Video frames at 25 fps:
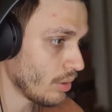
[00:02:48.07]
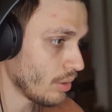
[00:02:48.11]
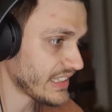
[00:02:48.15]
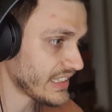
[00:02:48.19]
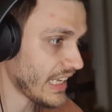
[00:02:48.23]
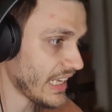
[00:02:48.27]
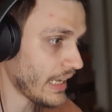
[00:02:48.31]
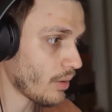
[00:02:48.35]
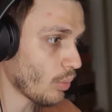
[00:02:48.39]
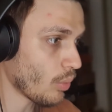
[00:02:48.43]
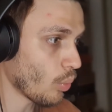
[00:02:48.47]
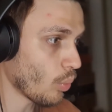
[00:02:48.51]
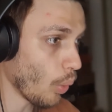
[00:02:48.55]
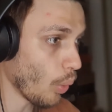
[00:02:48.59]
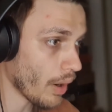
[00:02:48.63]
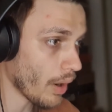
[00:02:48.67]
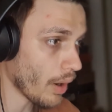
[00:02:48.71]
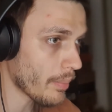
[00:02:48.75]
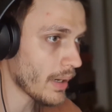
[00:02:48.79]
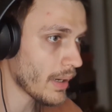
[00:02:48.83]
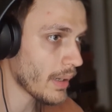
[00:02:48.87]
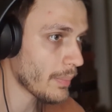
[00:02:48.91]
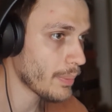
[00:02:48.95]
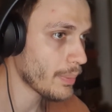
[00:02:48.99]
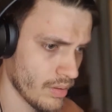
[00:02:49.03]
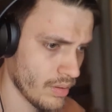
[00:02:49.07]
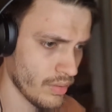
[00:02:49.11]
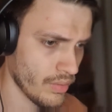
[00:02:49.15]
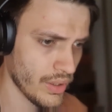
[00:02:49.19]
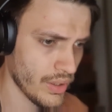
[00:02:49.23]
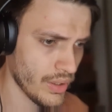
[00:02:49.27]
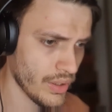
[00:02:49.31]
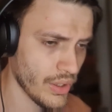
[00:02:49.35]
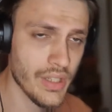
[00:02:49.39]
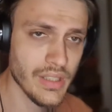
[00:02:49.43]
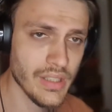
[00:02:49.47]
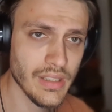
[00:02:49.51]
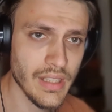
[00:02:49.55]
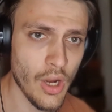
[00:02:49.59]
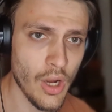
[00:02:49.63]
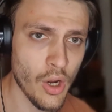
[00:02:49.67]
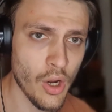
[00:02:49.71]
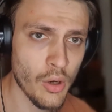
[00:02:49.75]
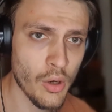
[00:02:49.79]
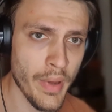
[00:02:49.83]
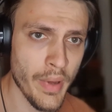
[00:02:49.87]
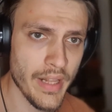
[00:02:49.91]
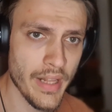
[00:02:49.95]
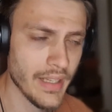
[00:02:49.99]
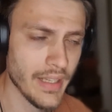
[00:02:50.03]
that a warm-up? We're gonna stay on
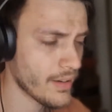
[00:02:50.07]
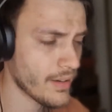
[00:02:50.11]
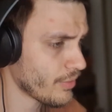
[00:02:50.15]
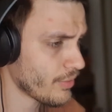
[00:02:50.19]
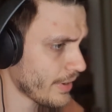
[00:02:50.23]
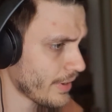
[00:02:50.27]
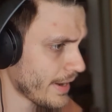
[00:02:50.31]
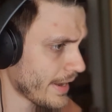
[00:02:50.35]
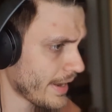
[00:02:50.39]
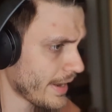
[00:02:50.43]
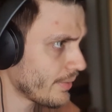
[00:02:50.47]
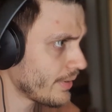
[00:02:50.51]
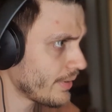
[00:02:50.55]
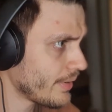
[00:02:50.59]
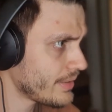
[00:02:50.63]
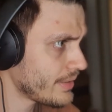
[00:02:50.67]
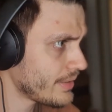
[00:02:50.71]
medic for now.